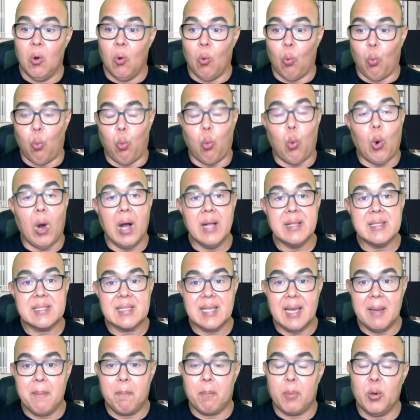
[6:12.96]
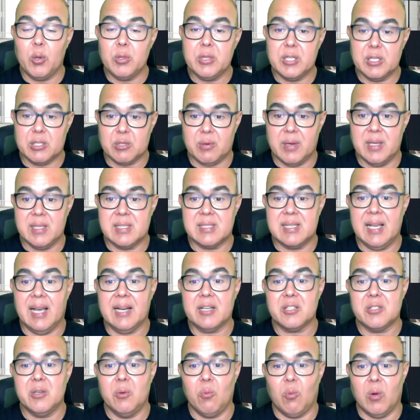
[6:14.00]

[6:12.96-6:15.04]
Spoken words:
Once I put the transaction,